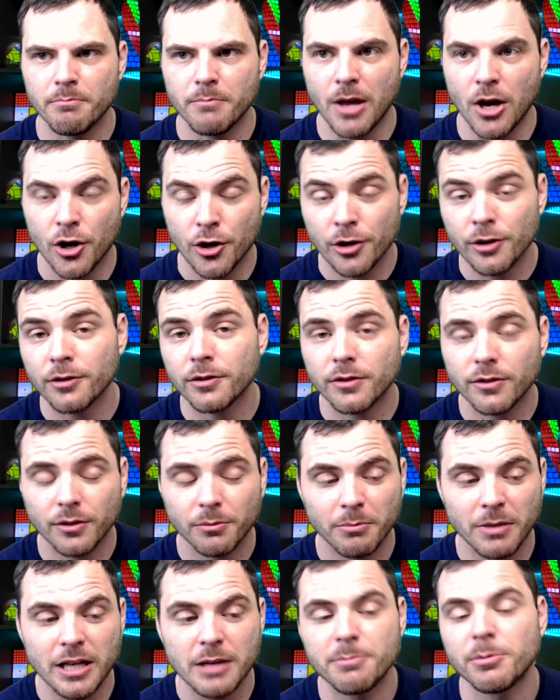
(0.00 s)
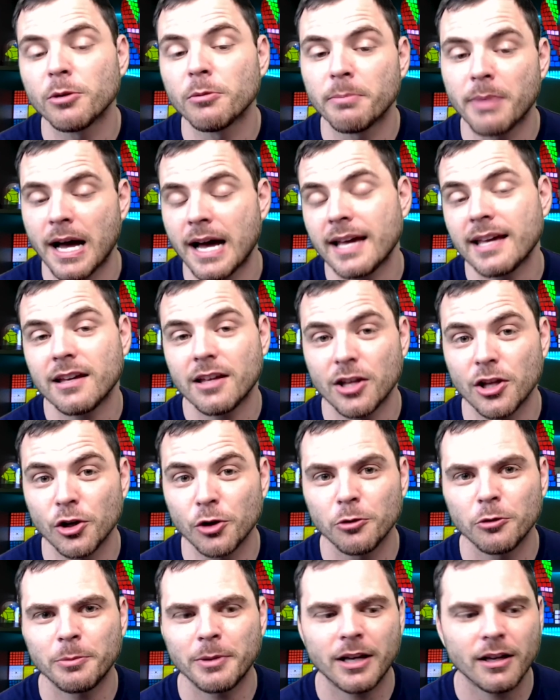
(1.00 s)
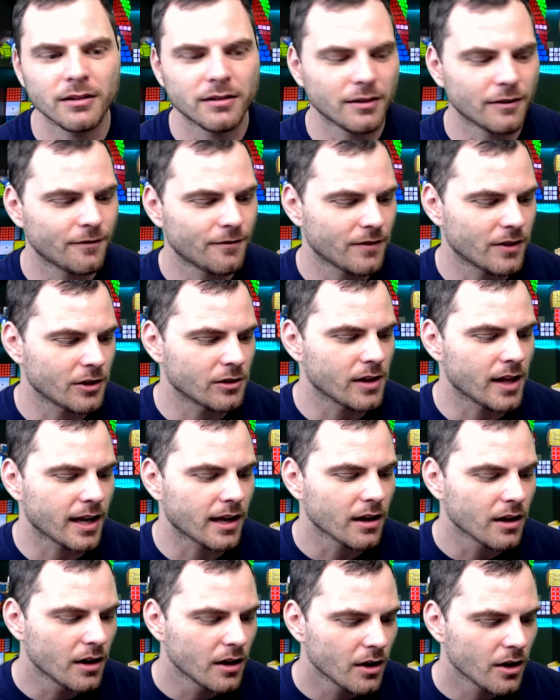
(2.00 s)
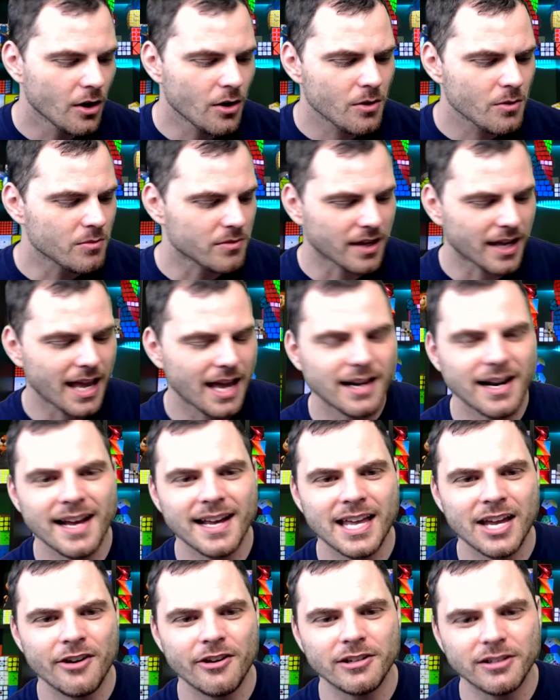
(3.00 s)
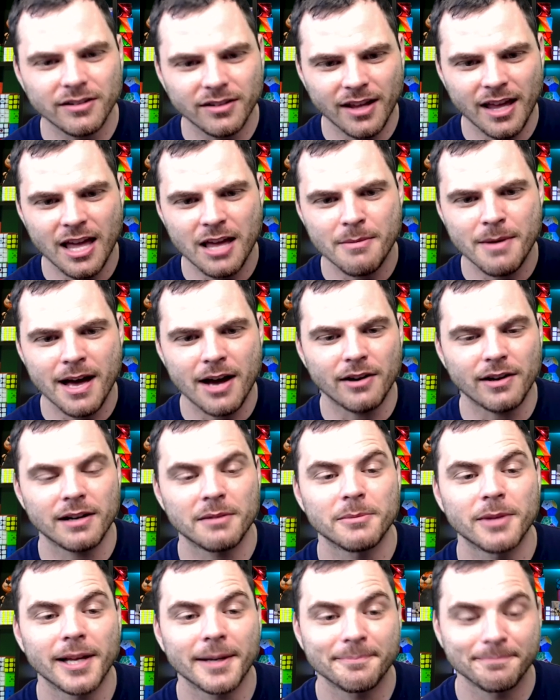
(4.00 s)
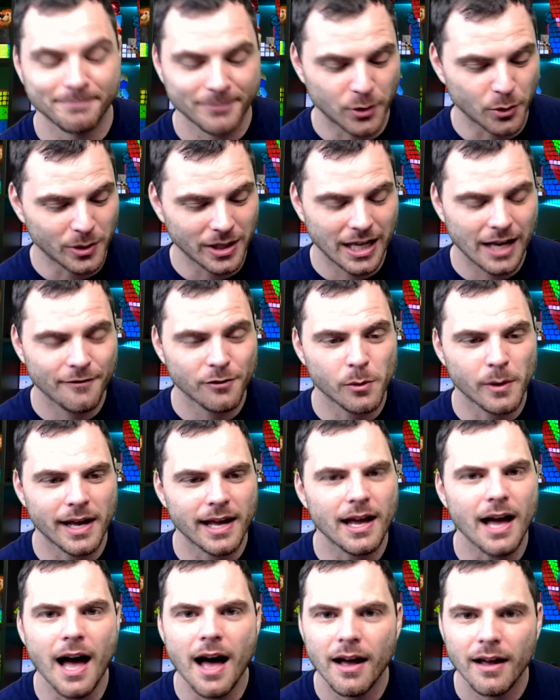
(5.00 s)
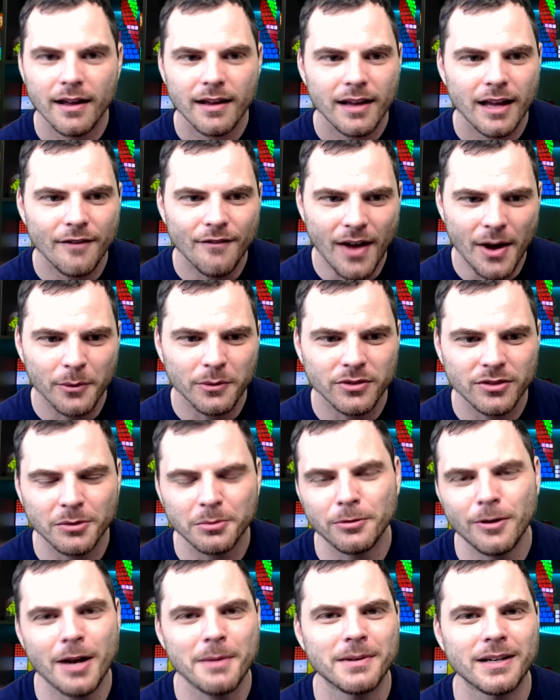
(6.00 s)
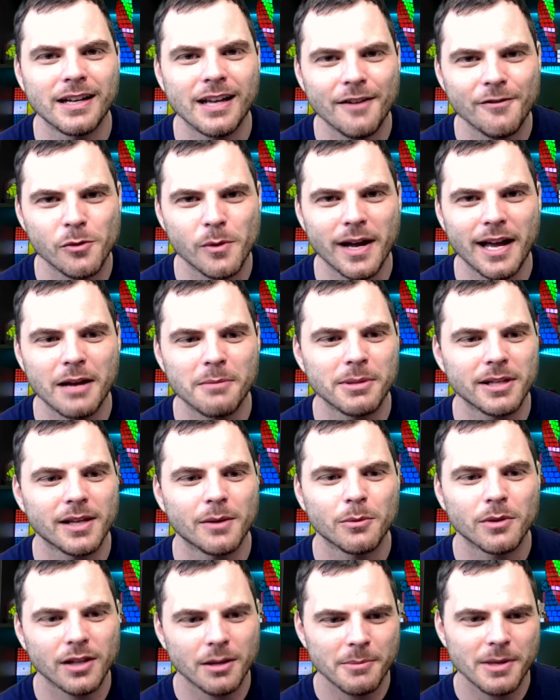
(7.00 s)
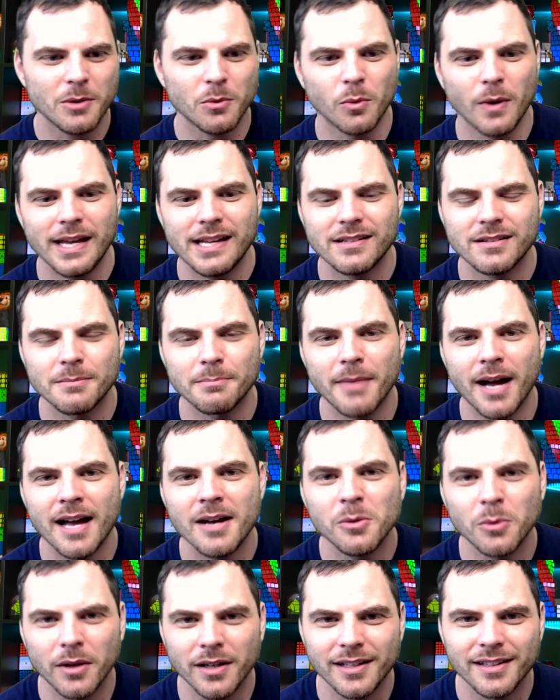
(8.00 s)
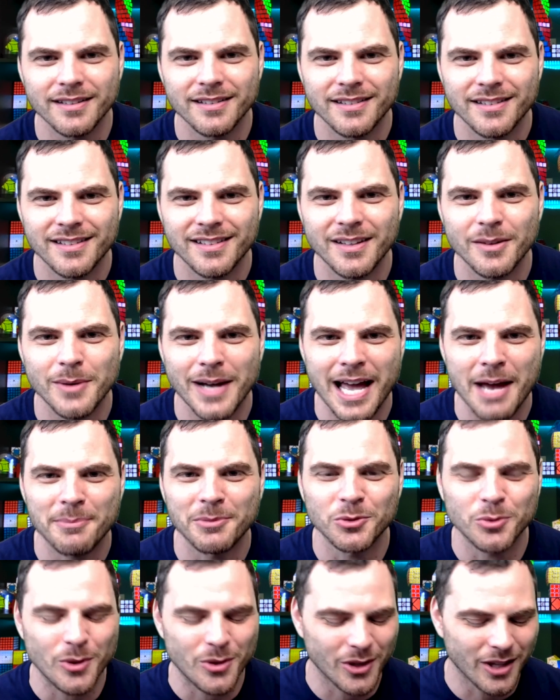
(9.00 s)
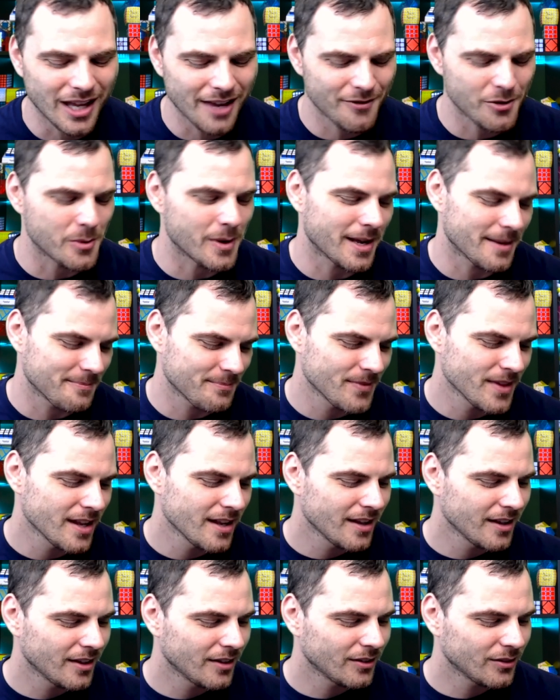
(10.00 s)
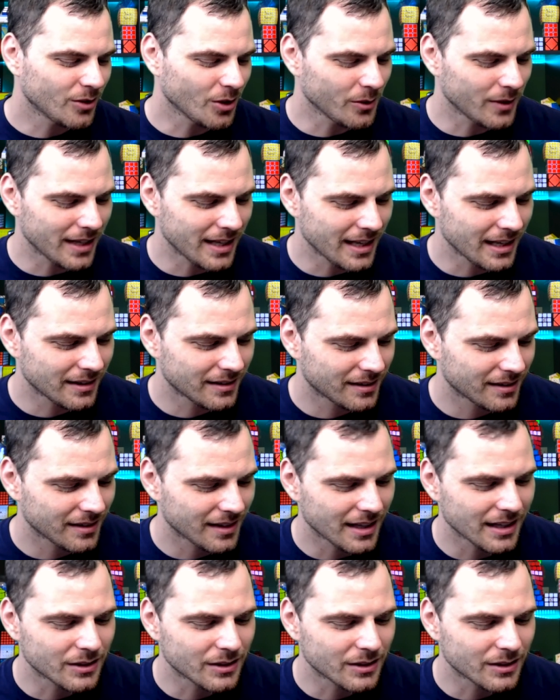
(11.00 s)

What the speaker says: hurts people buying queues, because if they're like, oh, the Ganai carry just came out, and I'm like, doing a giveaway. If I was subscribing to a giveaway, I'd be like, well, let me wait to buy one and see what happens with the giveaway. So it's